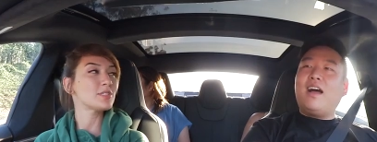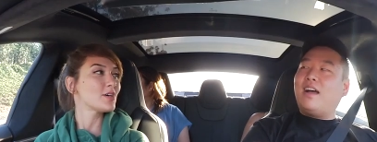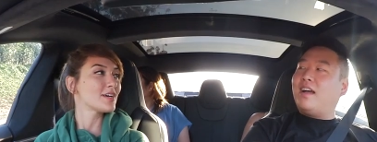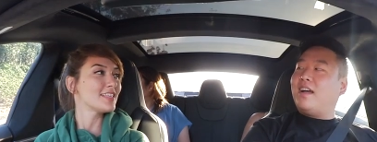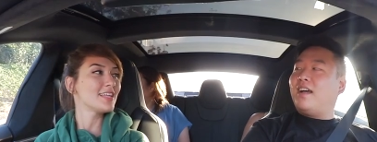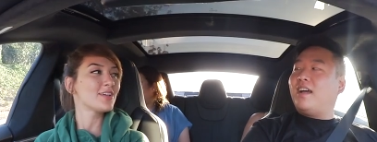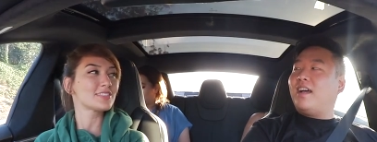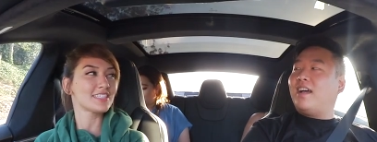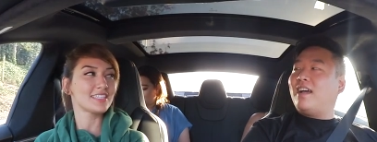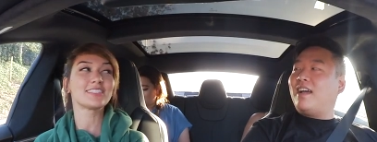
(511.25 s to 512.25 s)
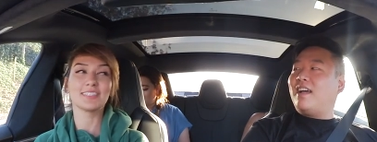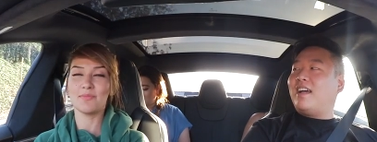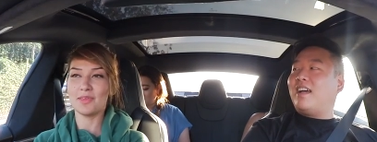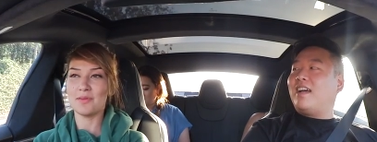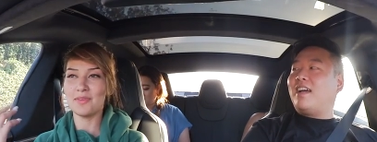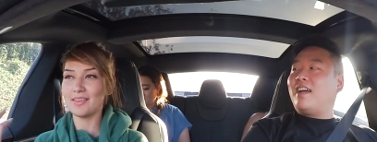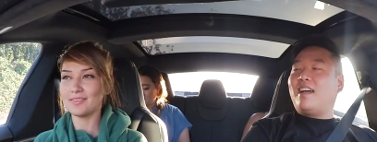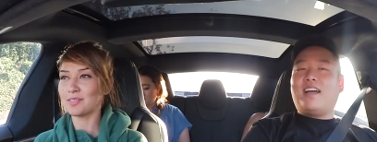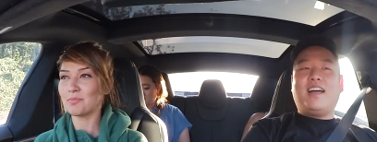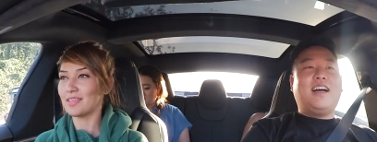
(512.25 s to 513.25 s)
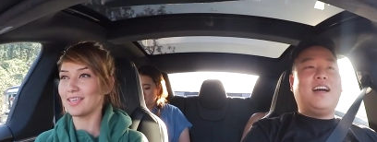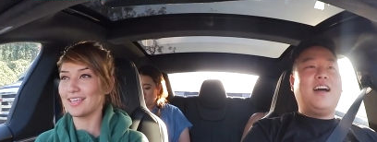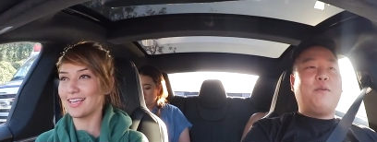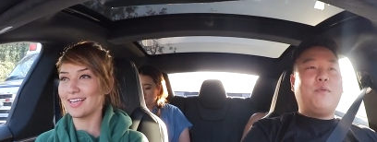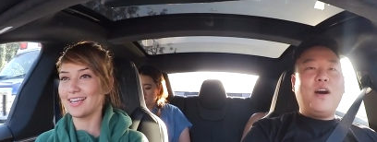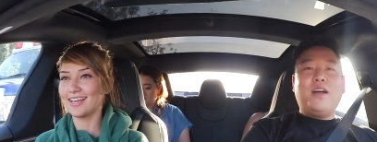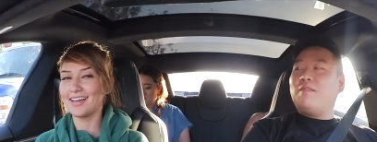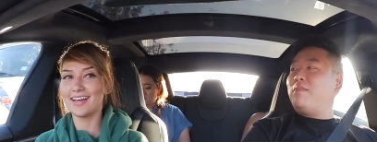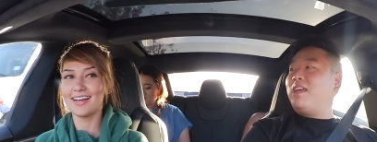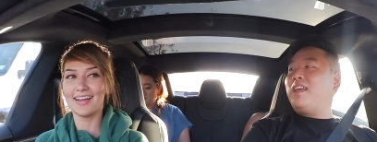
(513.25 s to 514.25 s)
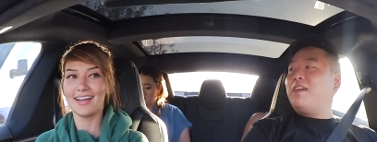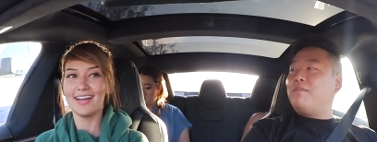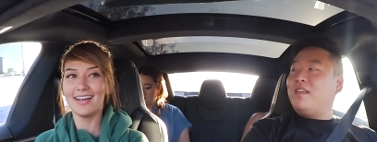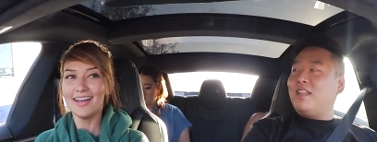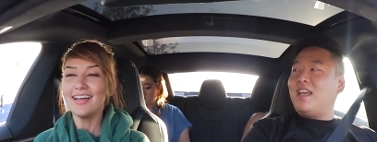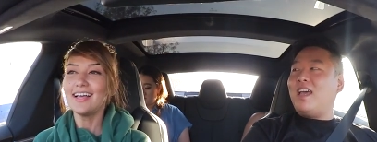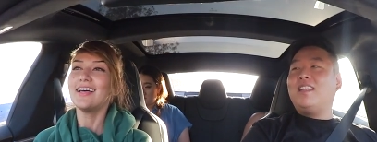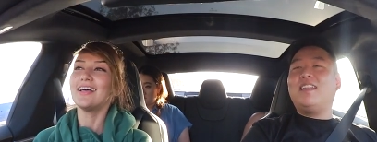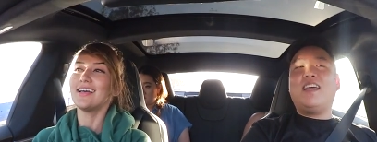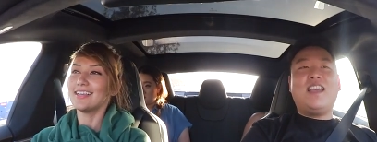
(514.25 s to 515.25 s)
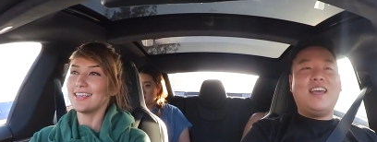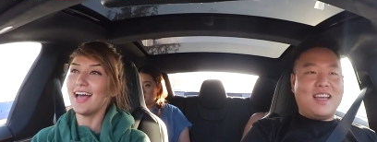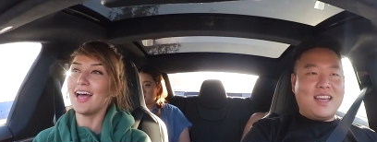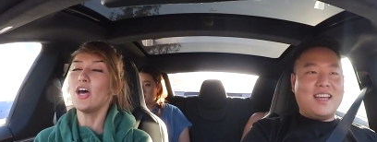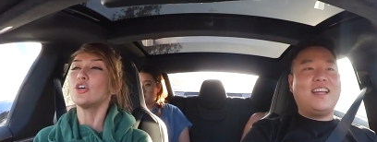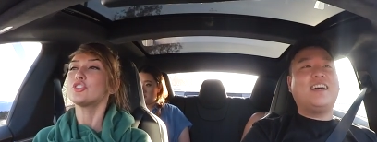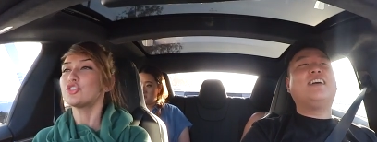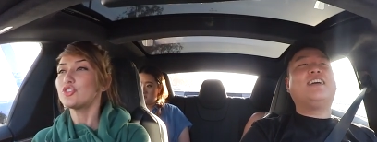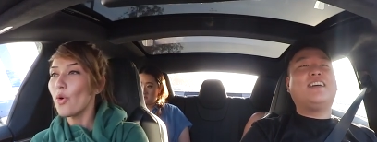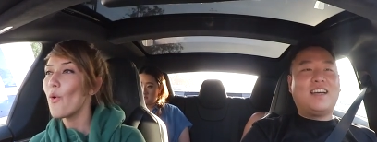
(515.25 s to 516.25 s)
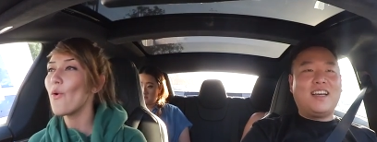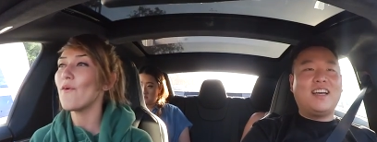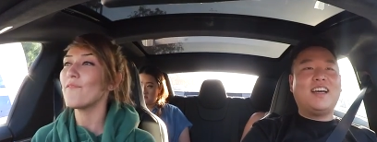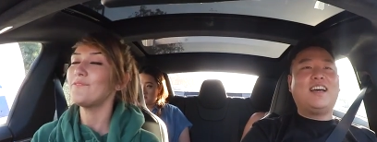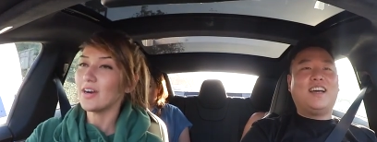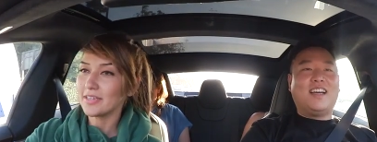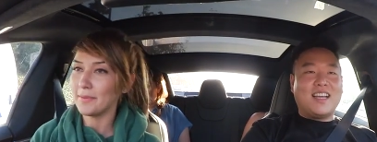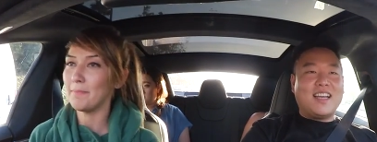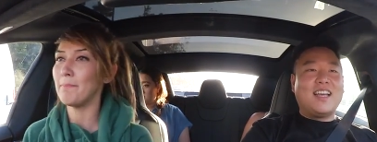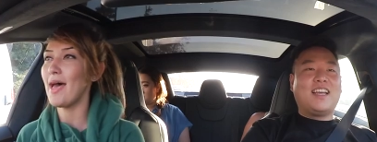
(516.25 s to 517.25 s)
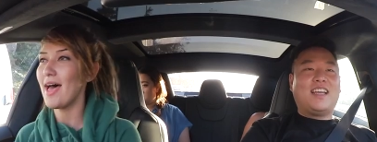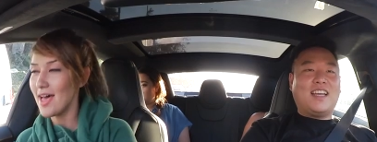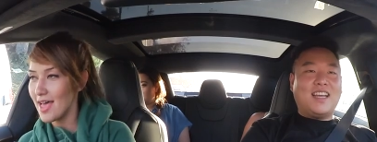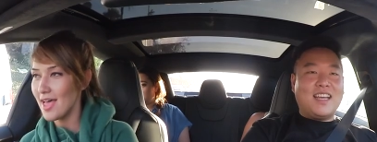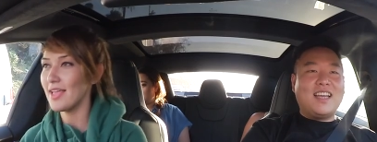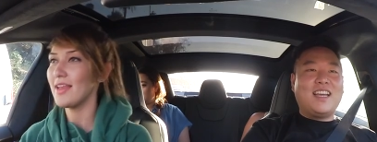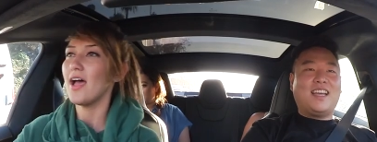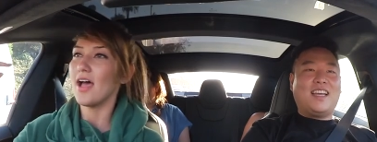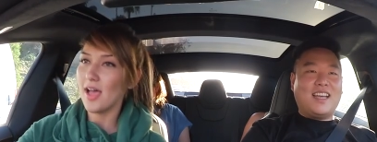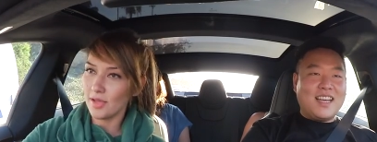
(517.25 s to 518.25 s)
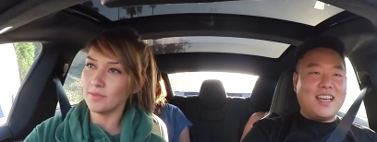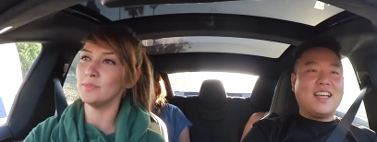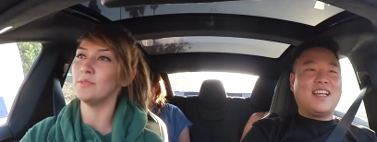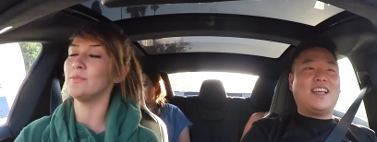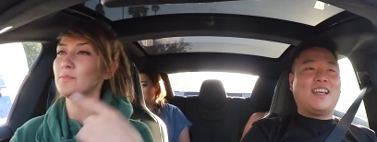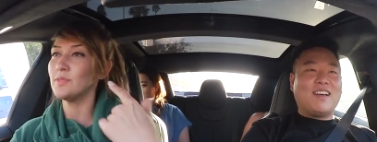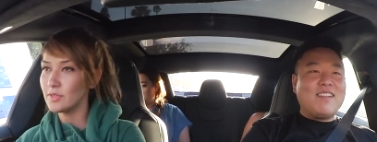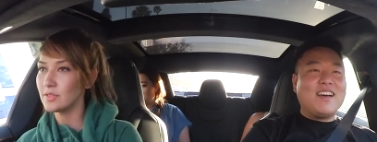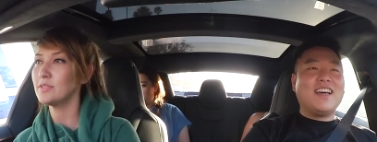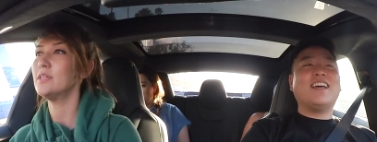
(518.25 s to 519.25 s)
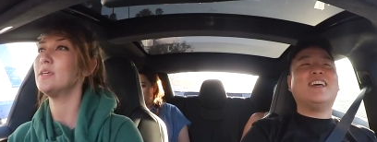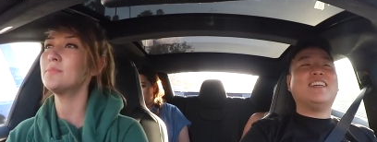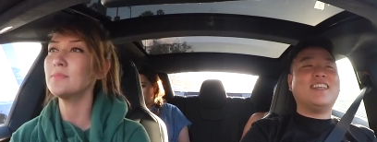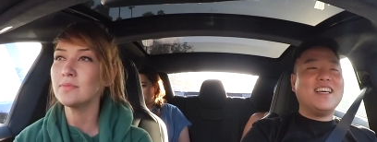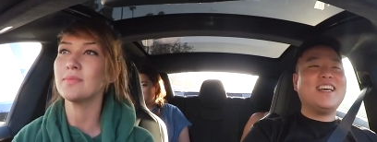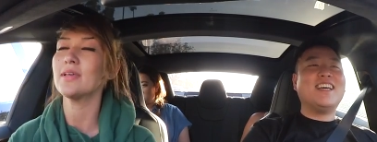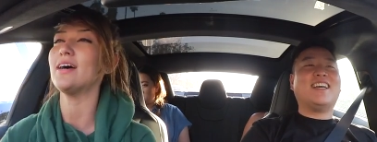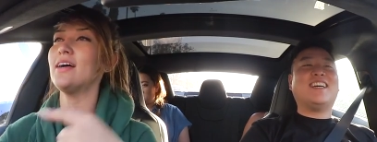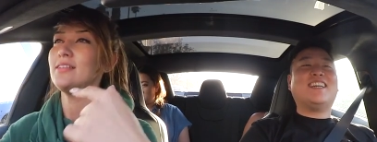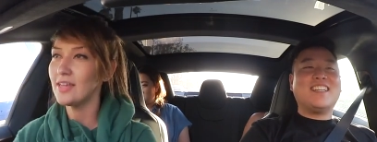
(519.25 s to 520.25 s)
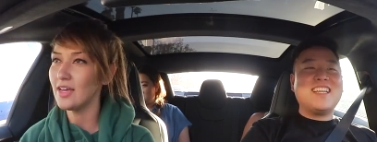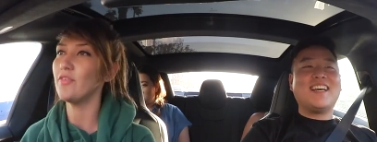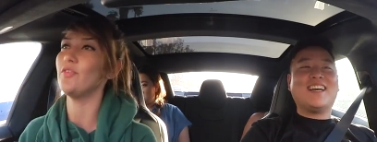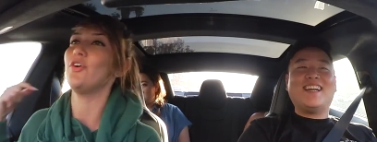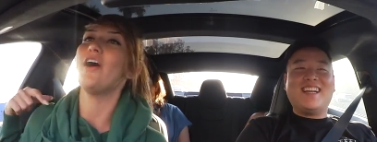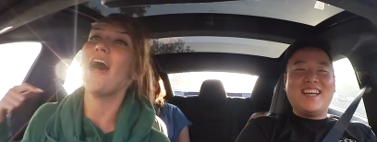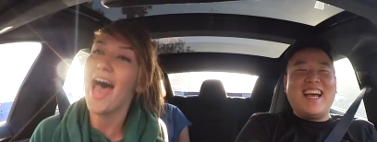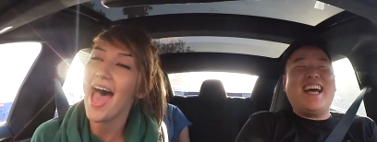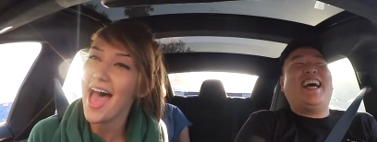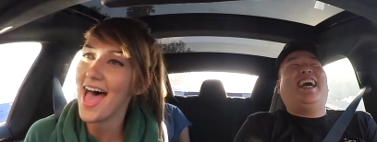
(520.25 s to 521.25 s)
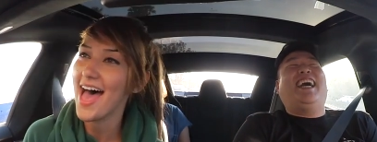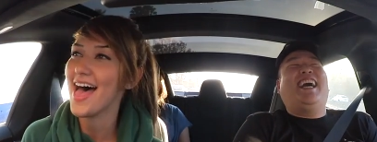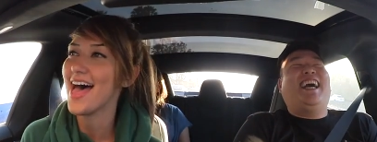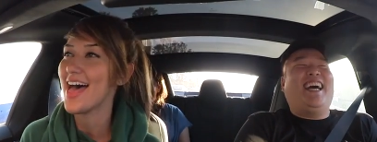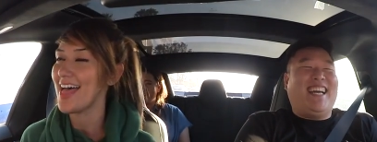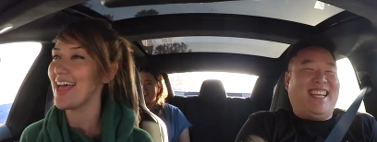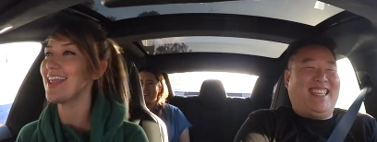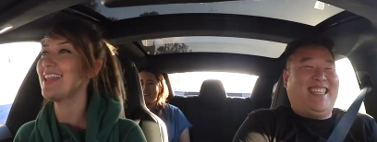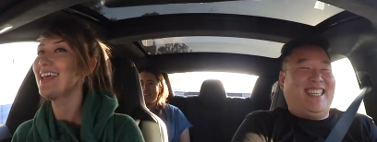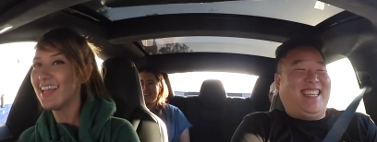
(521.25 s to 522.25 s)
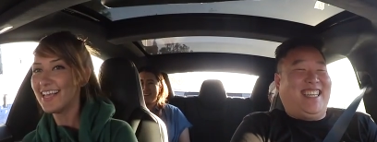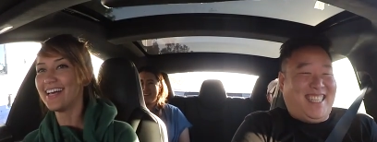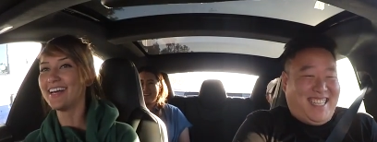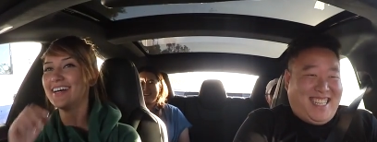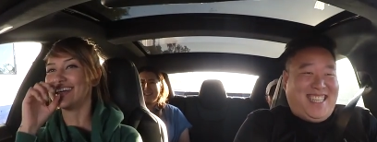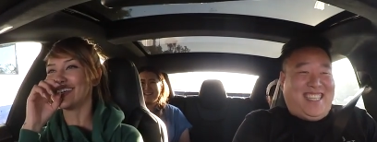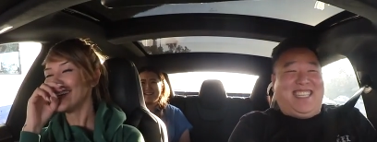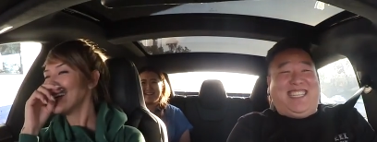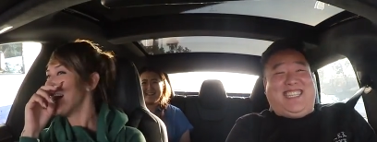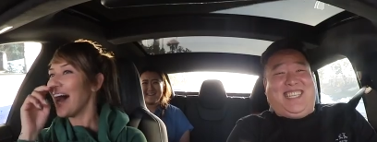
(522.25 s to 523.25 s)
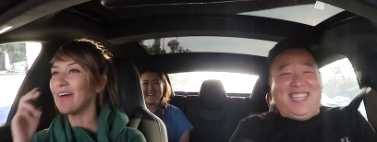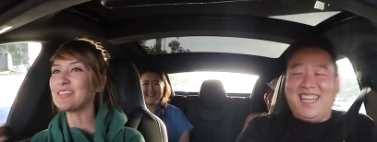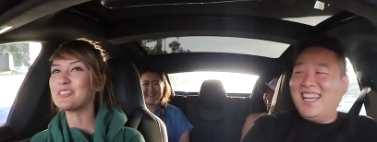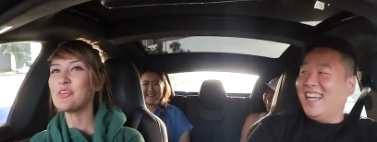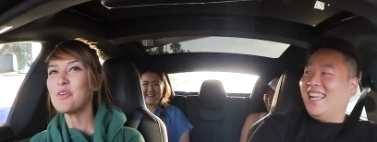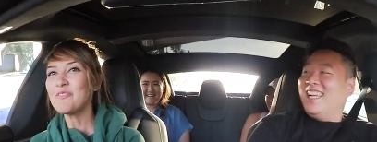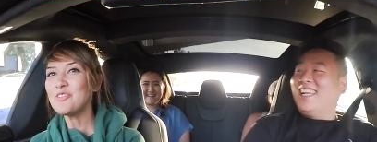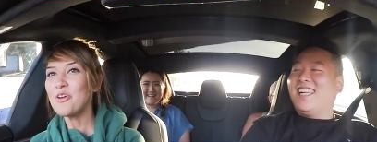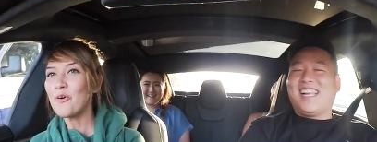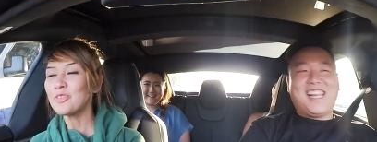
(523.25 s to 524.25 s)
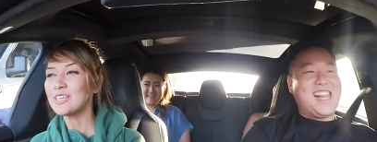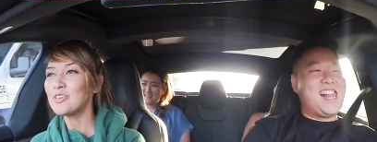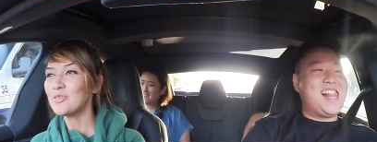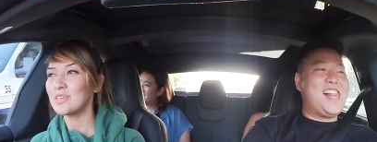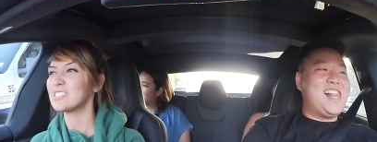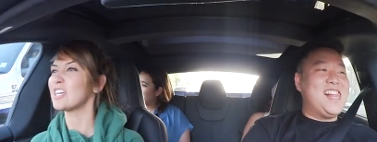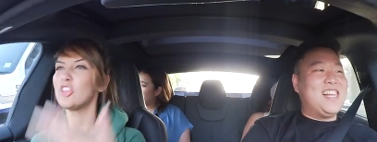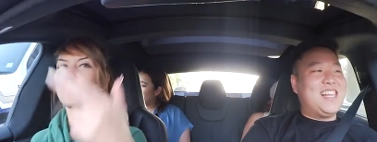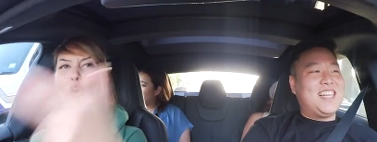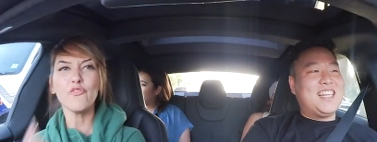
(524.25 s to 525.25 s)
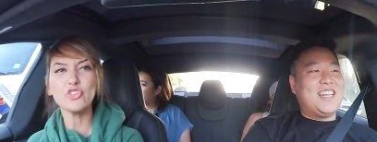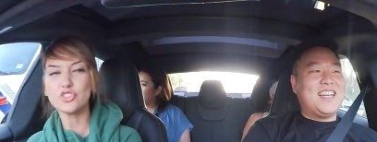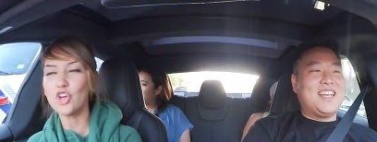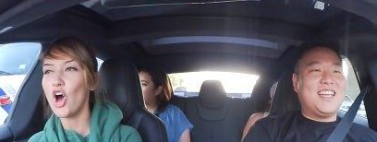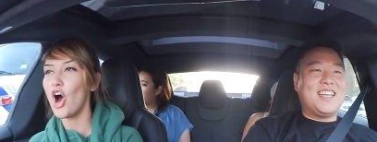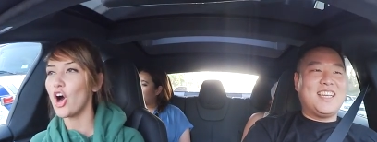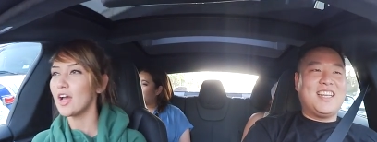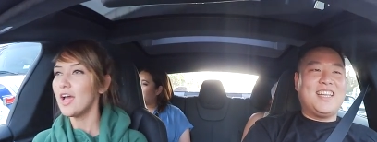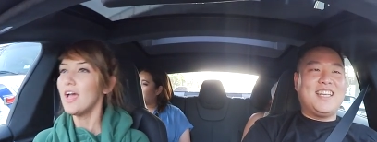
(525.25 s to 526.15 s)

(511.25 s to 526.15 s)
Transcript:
Speaker 1: me a song, and then he goes like this. Give, give me something. I wanna be a millionaire. Yeah, so fucking bad, and I never had. I'm like, do you even know? Like, you? He's like, I love this song.